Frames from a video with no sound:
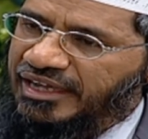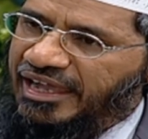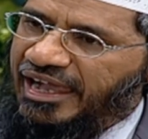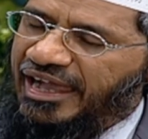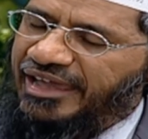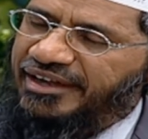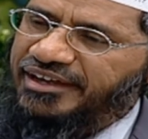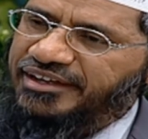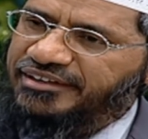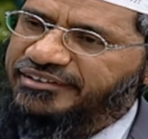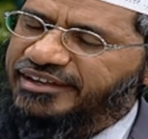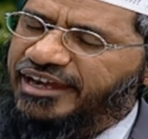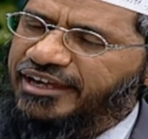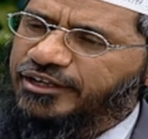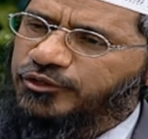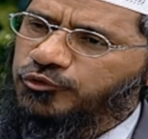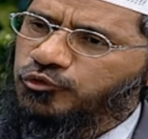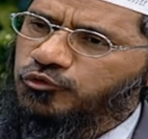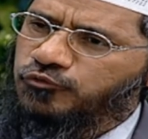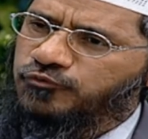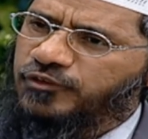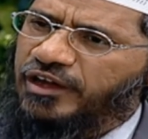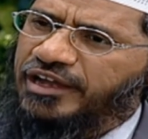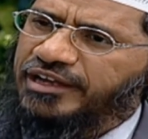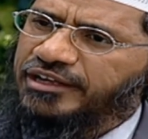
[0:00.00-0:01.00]
And he tried
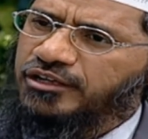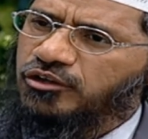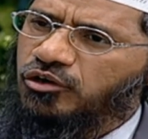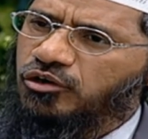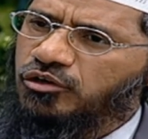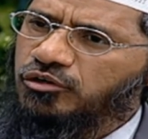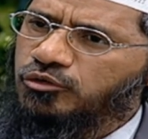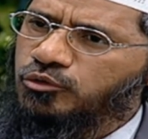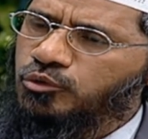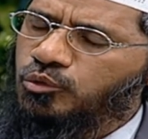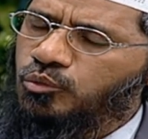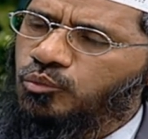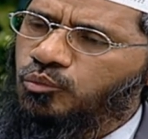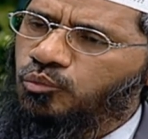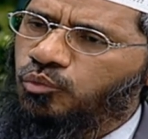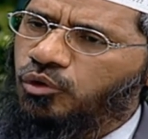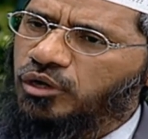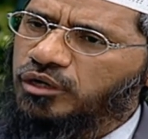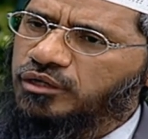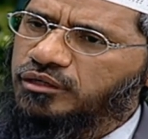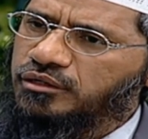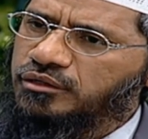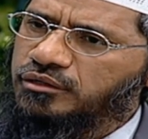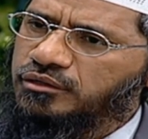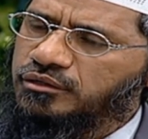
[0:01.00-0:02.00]
to find out
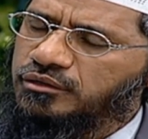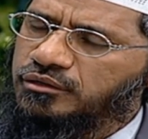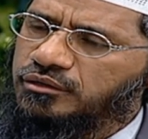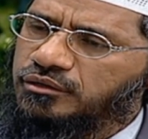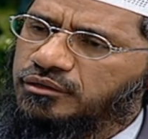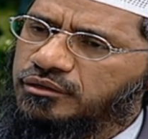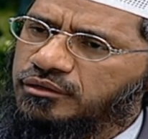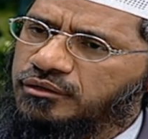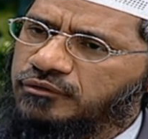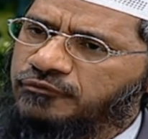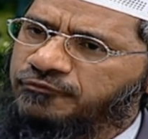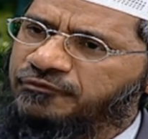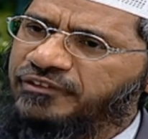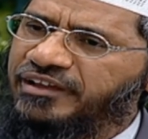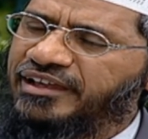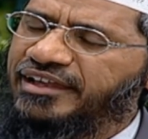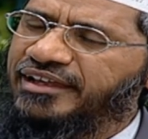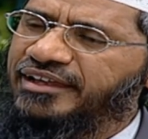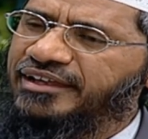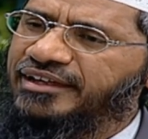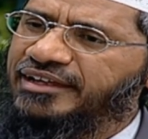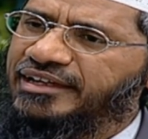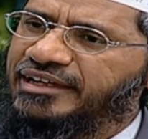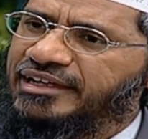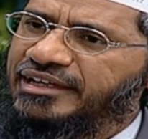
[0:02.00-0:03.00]
what
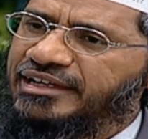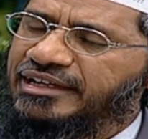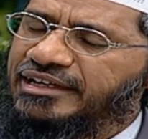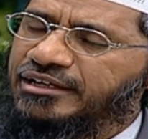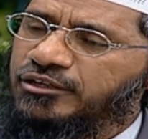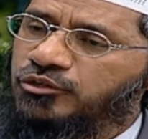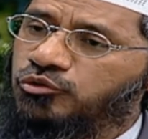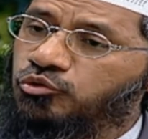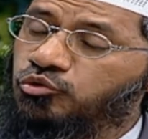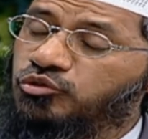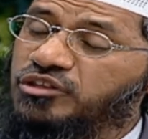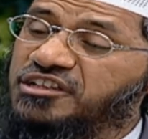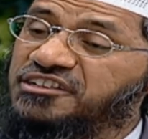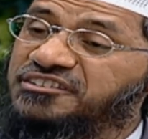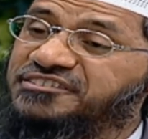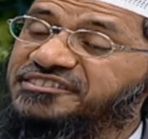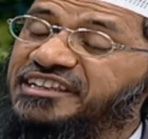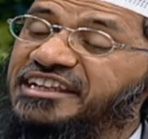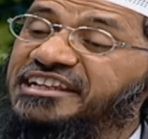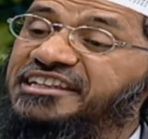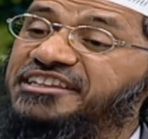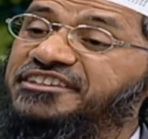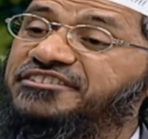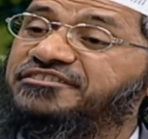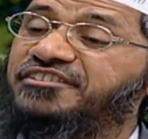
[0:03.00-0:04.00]
way do the
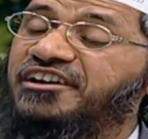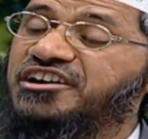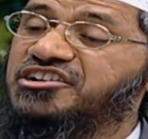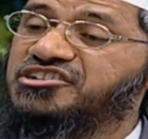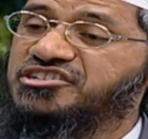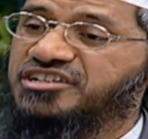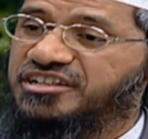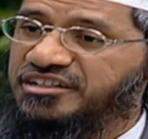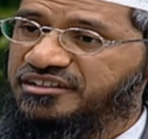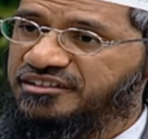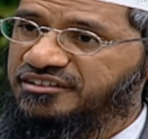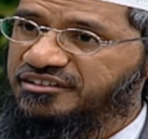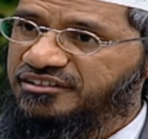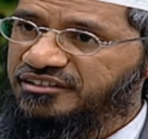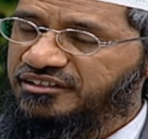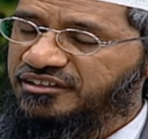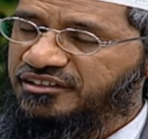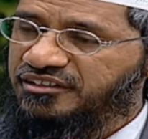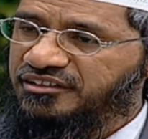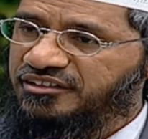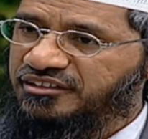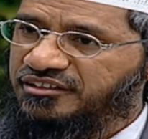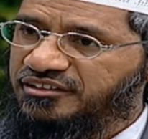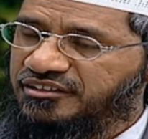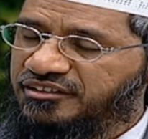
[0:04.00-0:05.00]
cells function,
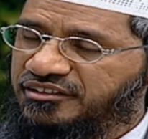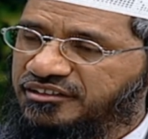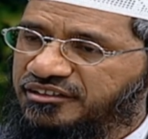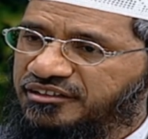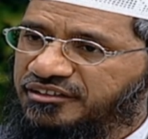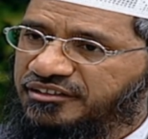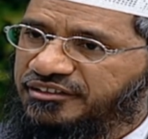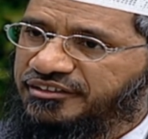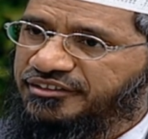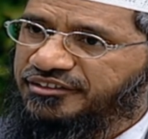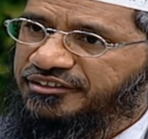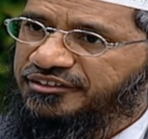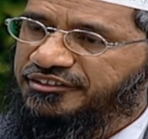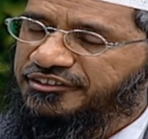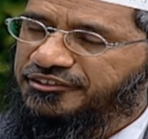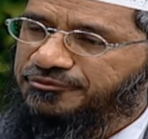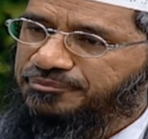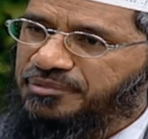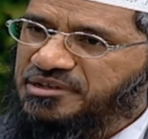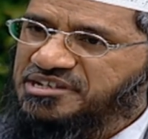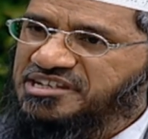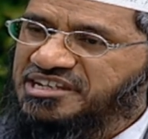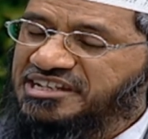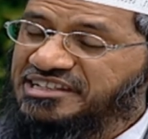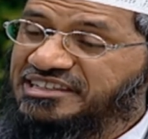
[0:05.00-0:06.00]

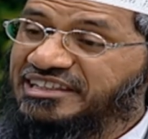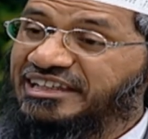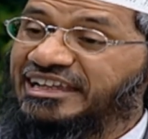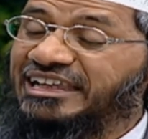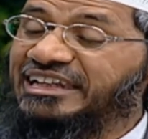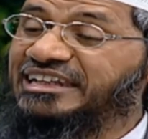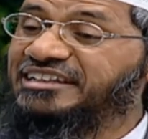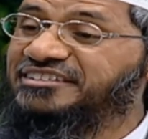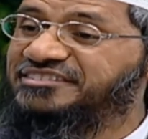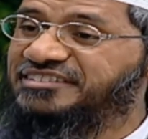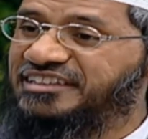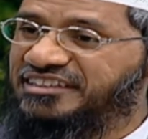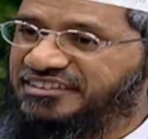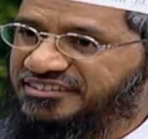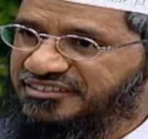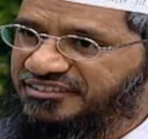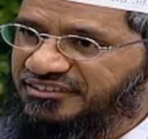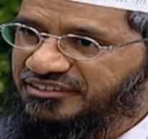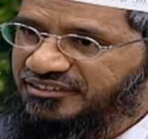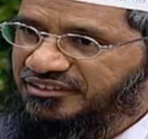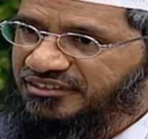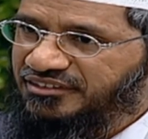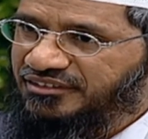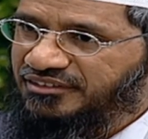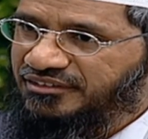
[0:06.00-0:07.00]
especially the killer cells,
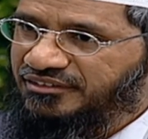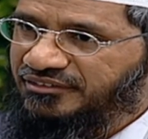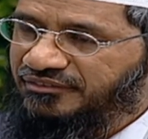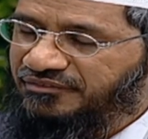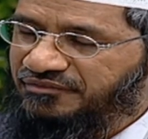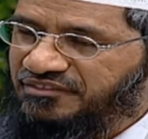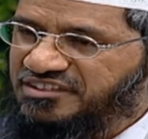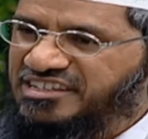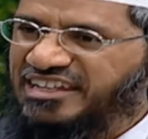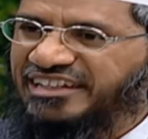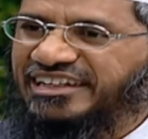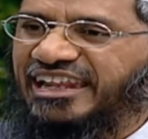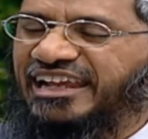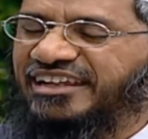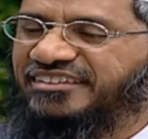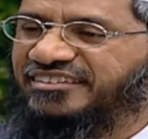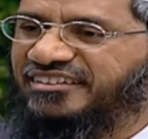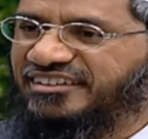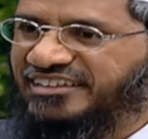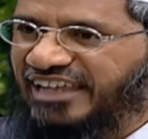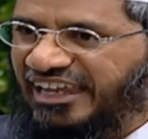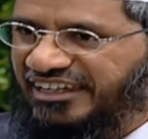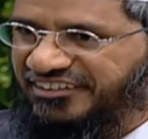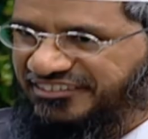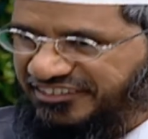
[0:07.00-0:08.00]
which attack the
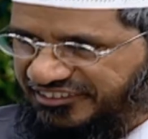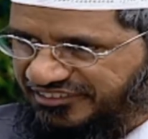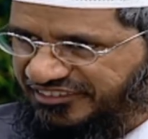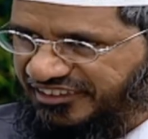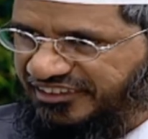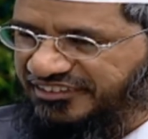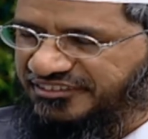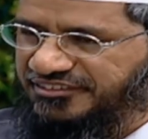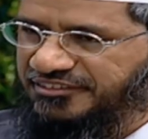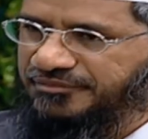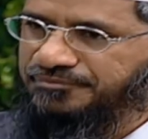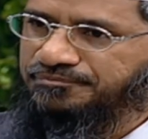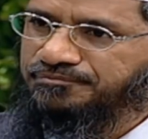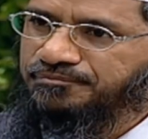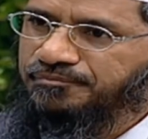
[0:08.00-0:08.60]
cancer cells,